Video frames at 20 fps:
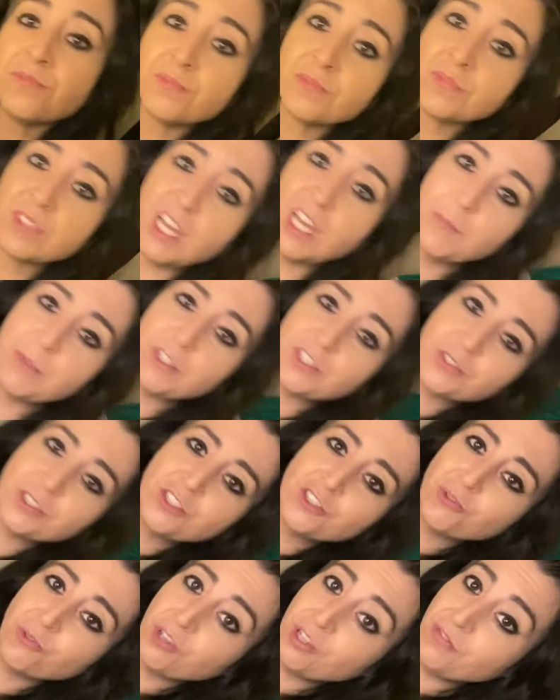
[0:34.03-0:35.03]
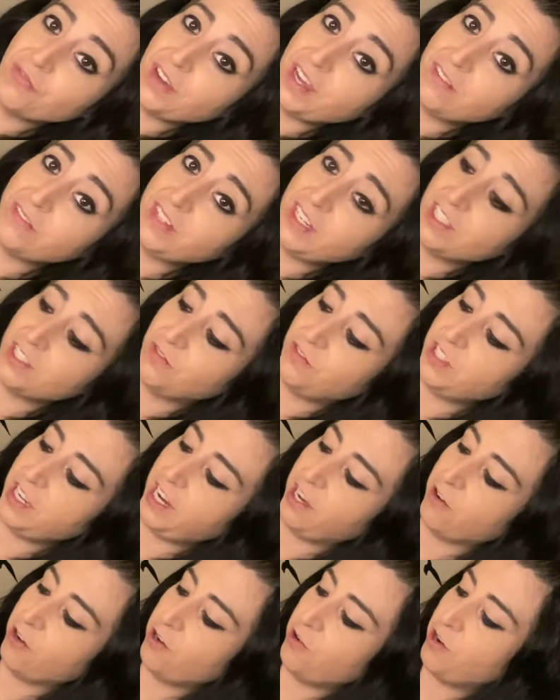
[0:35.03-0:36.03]
I've been doing 25 days of
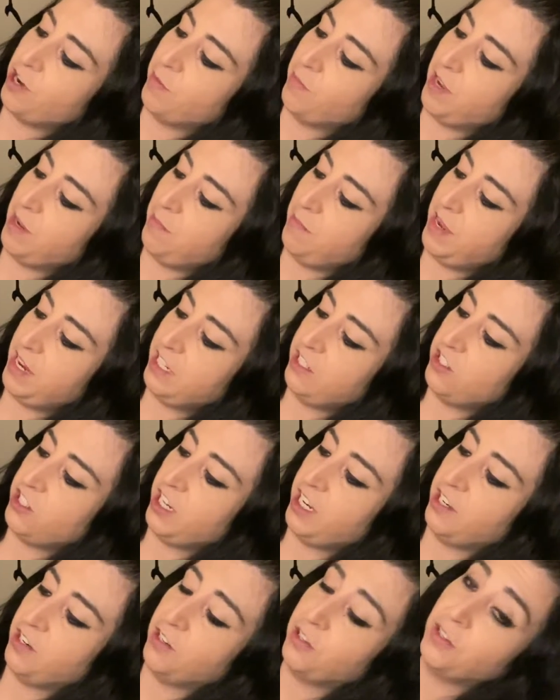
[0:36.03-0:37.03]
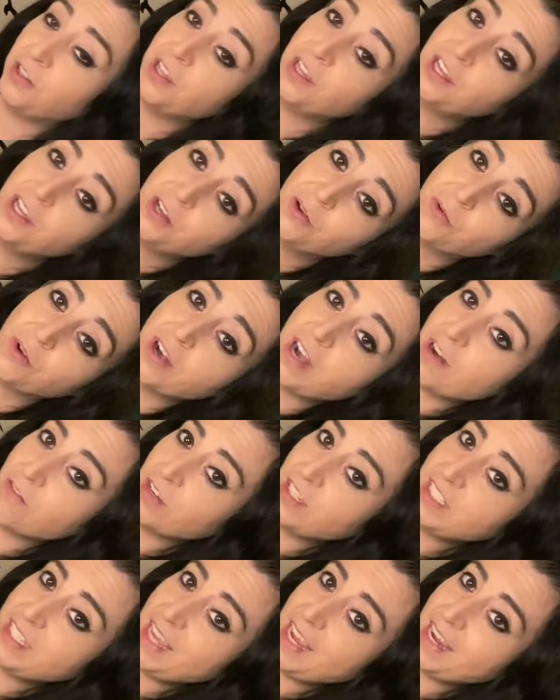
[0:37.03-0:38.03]
tarot on my main channel, where
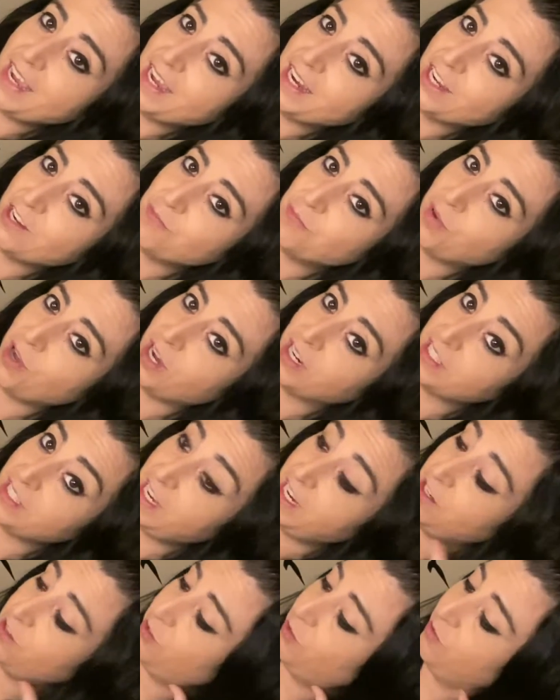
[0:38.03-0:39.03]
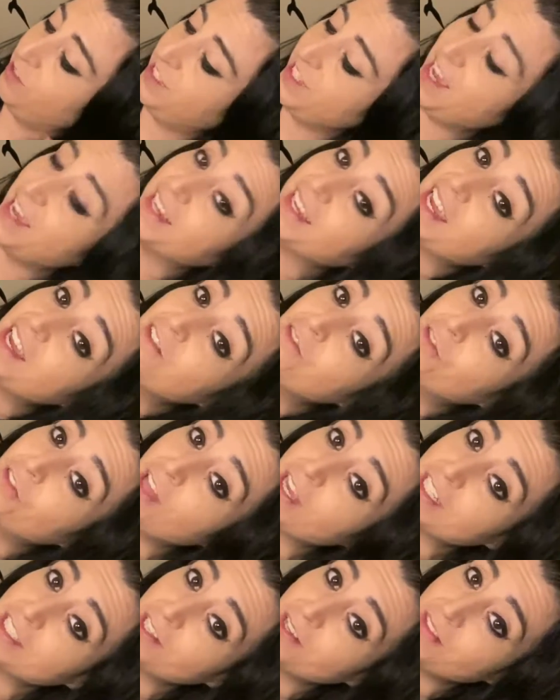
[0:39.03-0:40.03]
every day I unbox a new deck and
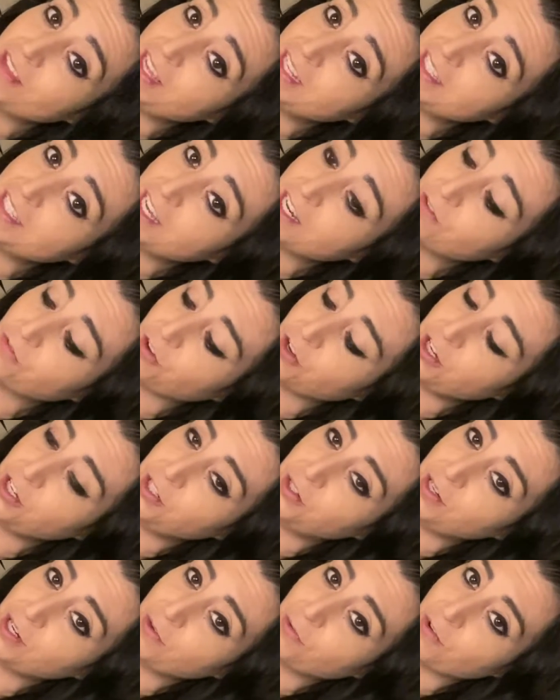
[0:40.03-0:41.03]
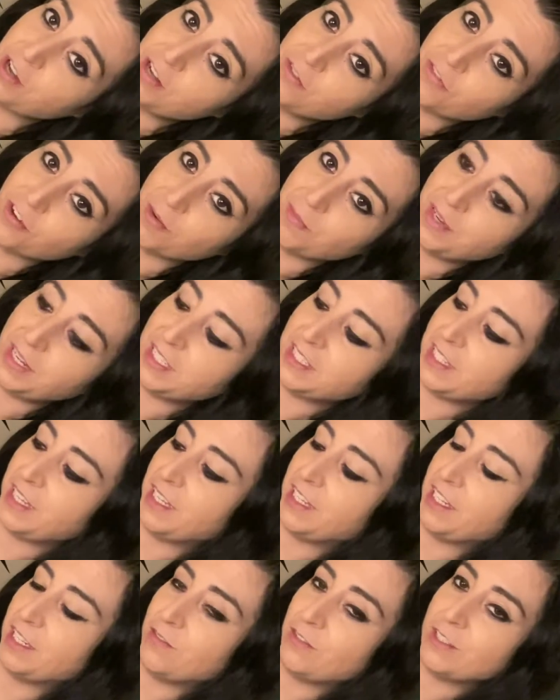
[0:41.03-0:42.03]
flex on that deck for you and read from it
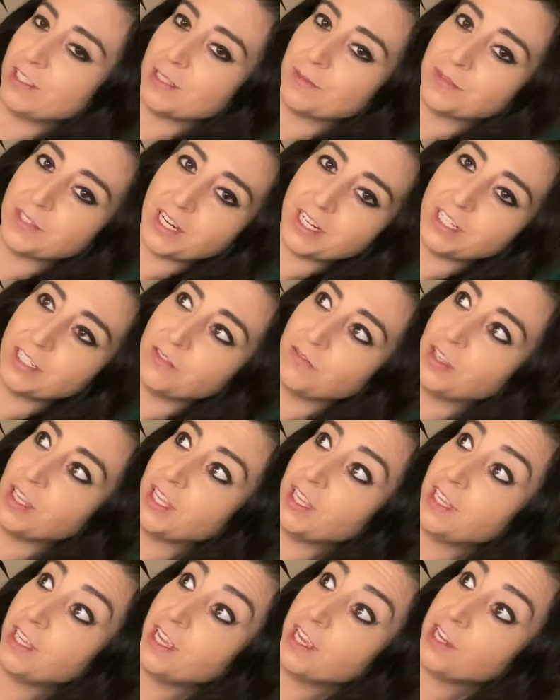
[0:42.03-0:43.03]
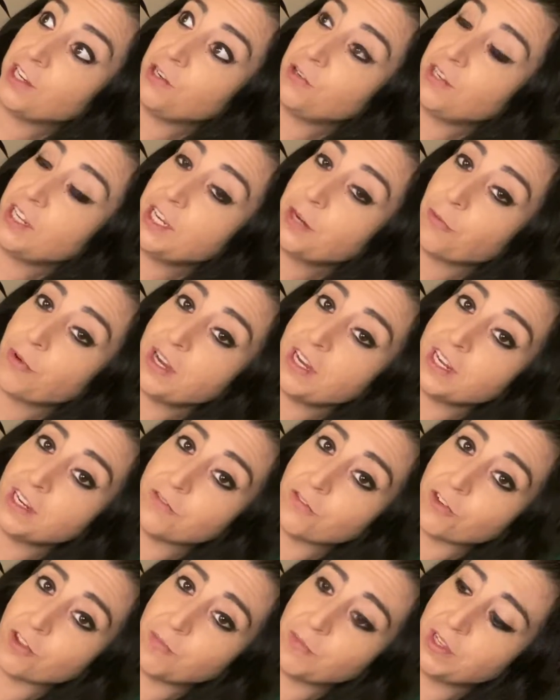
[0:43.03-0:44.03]
and give you some kind of unique reading
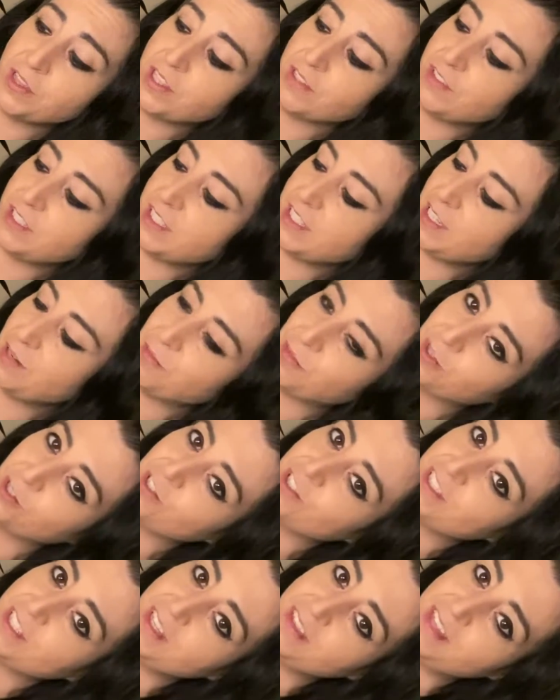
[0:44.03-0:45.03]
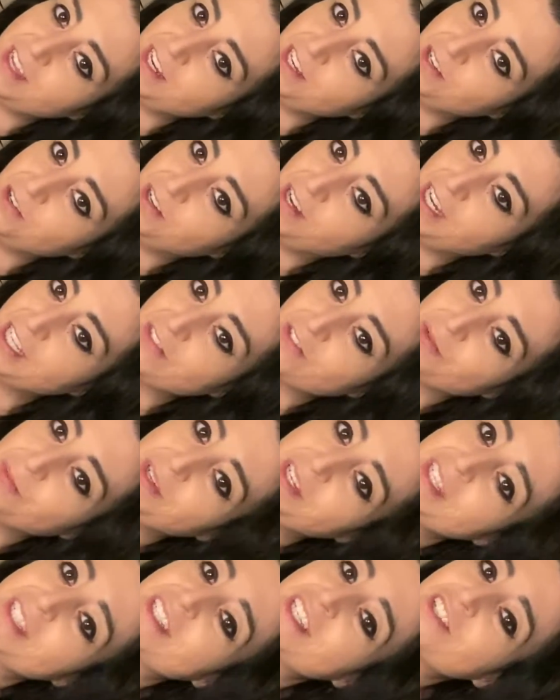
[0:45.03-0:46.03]
for the month of December, just to thank you guys for
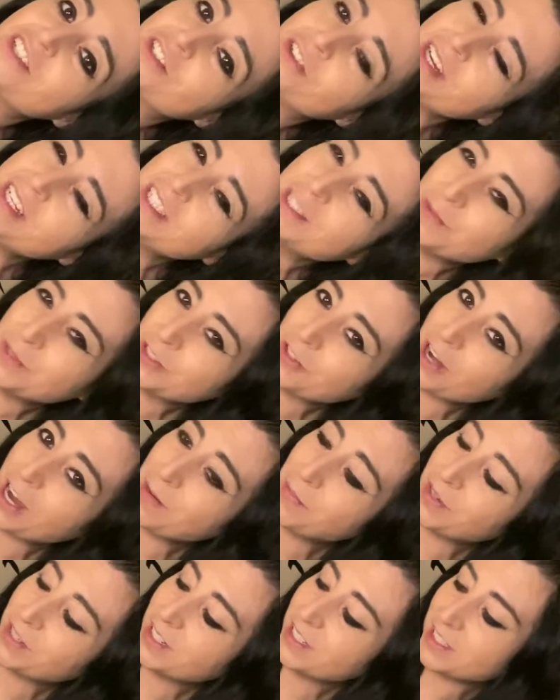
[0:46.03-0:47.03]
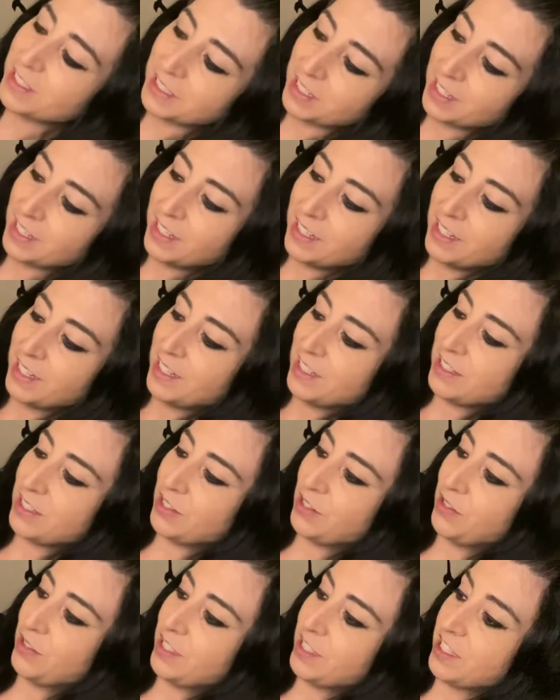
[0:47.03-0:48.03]
being such great subscribers.
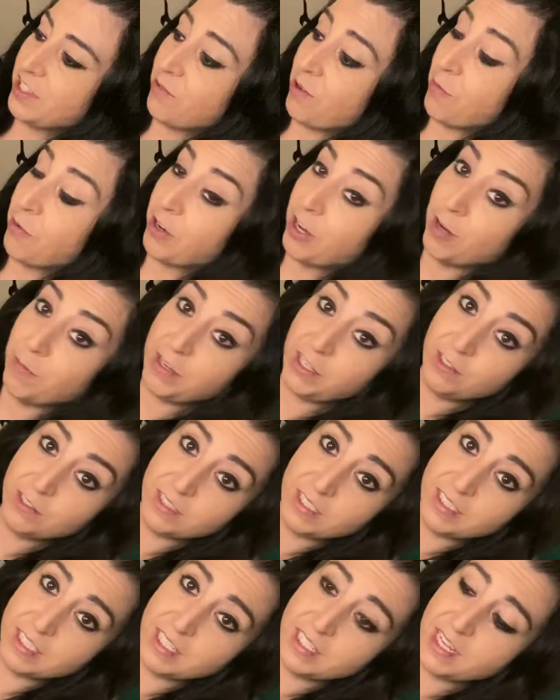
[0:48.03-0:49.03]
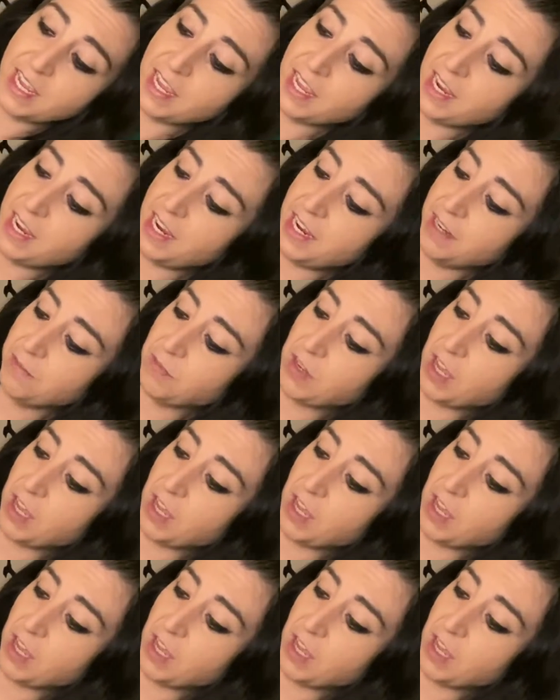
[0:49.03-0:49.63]
So this is one we're going to be using today.